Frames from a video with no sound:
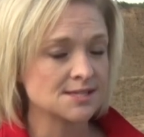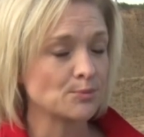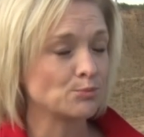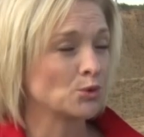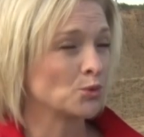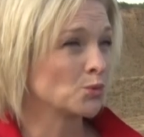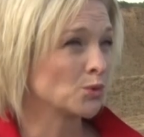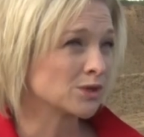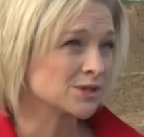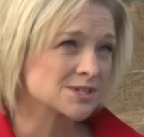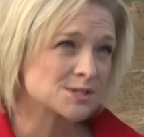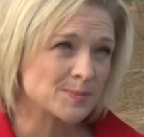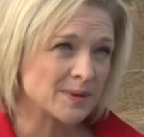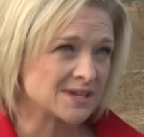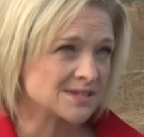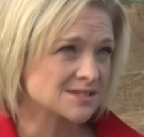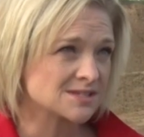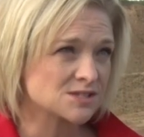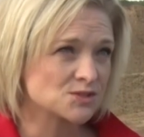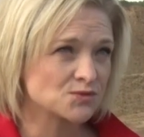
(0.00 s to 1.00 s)
separate
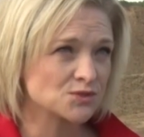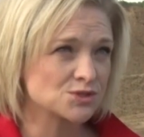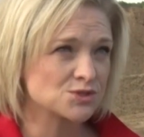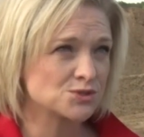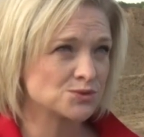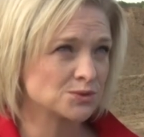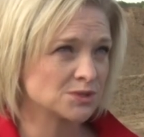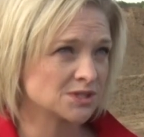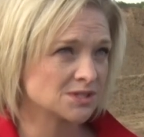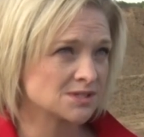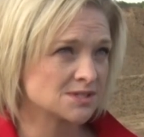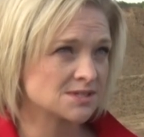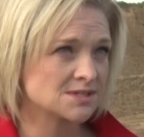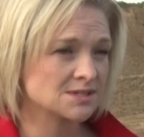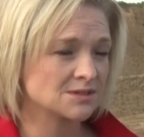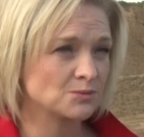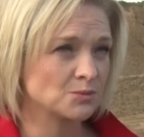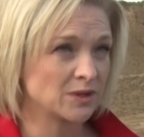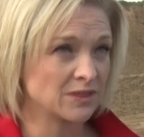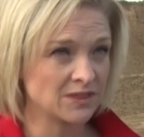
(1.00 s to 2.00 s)
workspaces for students
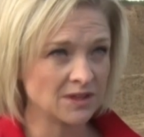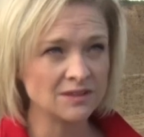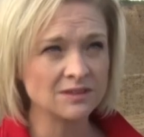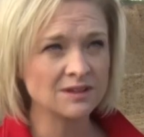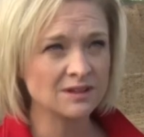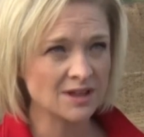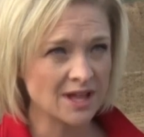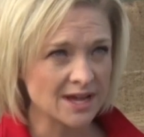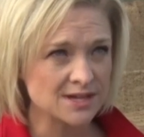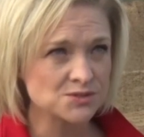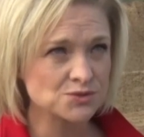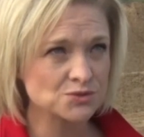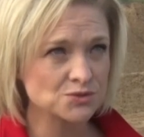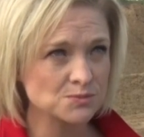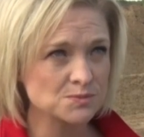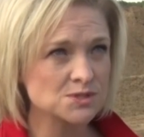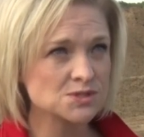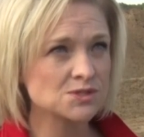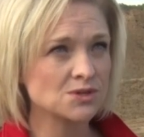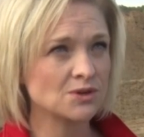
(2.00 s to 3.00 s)
within the
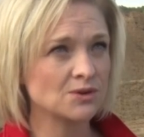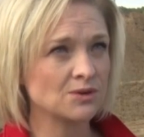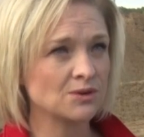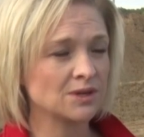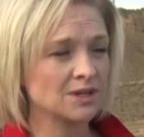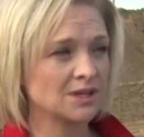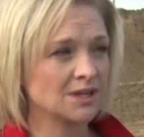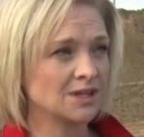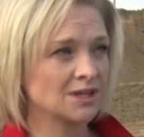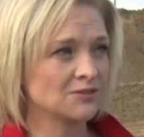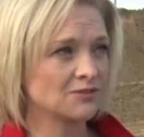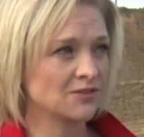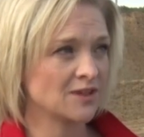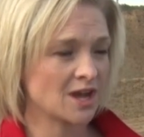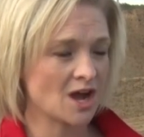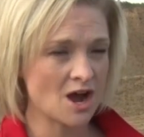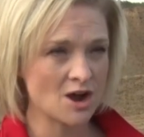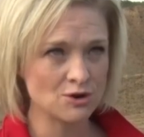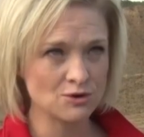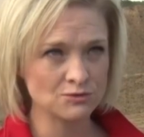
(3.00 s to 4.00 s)
classroom. So if they
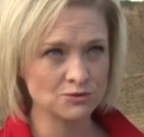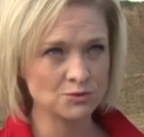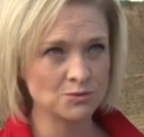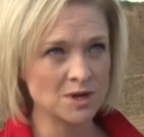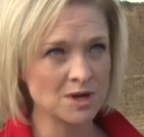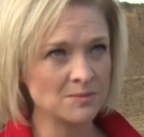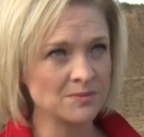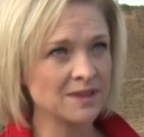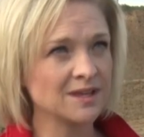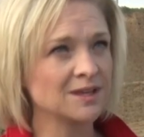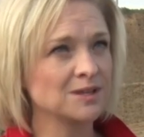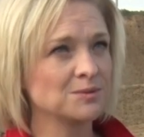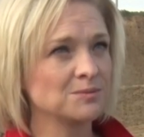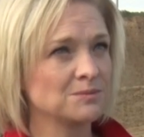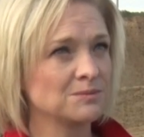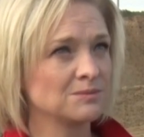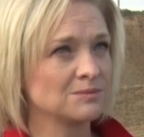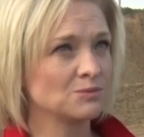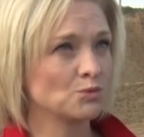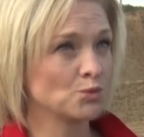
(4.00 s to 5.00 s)
are overwhelmed, they
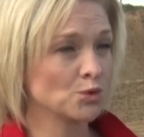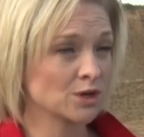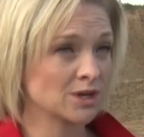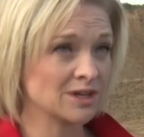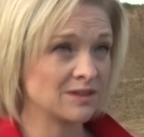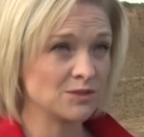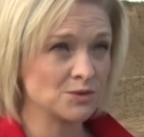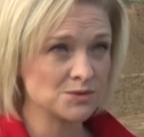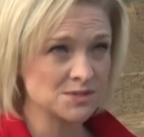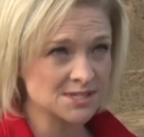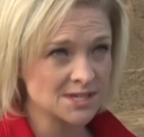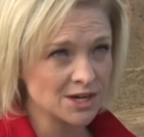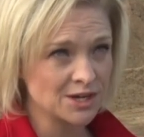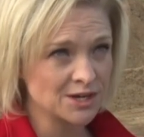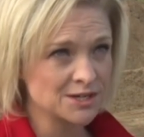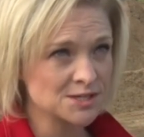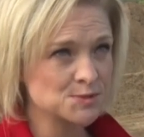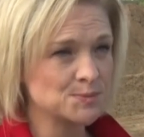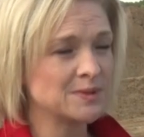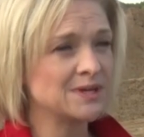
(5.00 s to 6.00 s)
can work in those
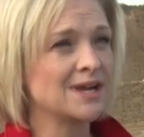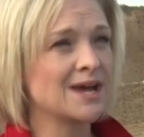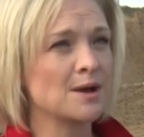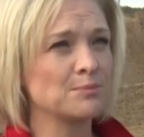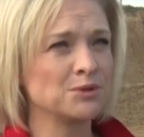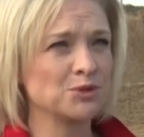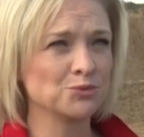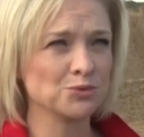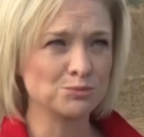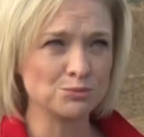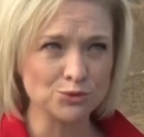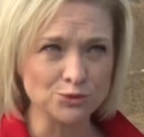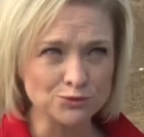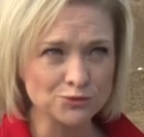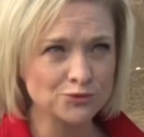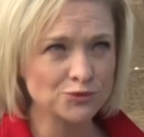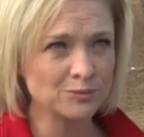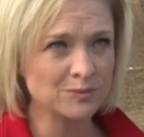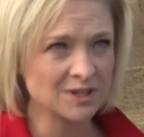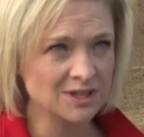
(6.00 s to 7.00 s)
areas but not be
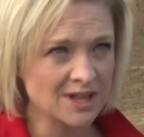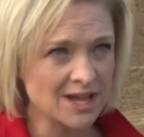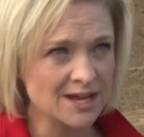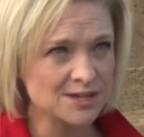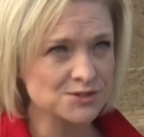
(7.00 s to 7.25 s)
removed from the